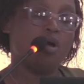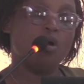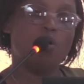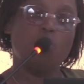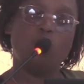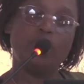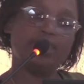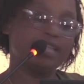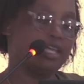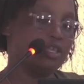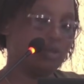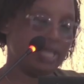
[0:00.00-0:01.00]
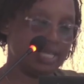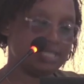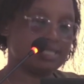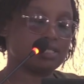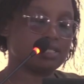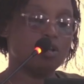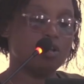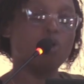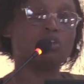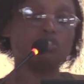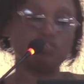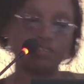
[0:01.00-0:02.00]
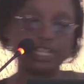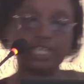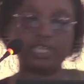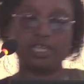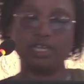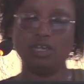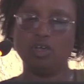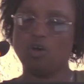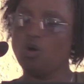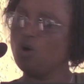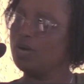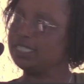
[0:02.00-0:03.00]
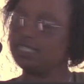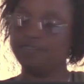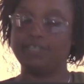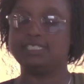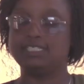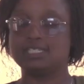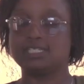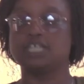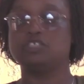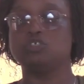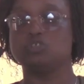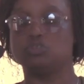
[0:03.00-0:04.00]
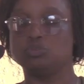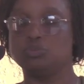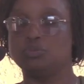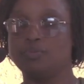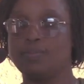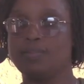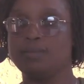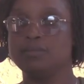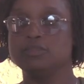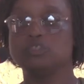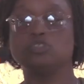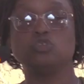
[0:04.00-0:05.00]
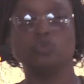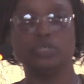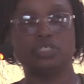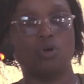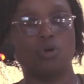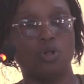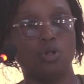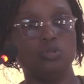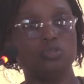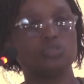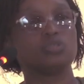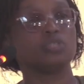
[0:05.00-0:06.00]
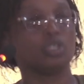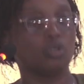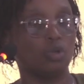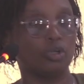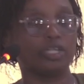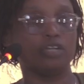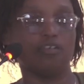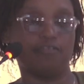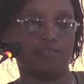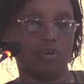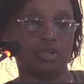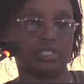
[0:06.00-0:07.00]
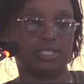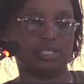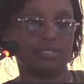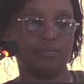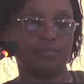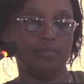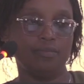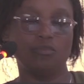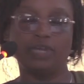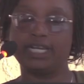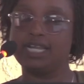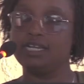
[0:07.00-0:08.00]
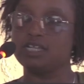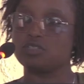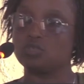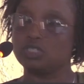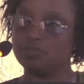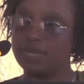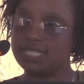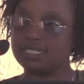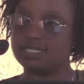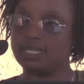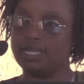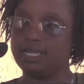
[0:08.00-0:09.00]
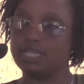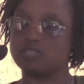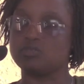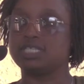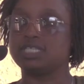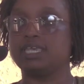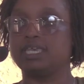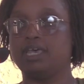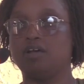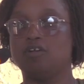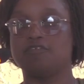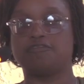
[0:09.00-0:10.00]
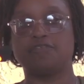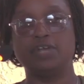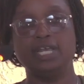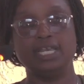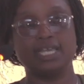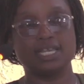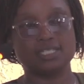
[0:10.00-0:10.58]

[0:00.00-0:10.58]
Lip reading: whether you eat or drink or whatever it is that you do it all to the glory of God. Marana sotibatsira, as we take care of cancer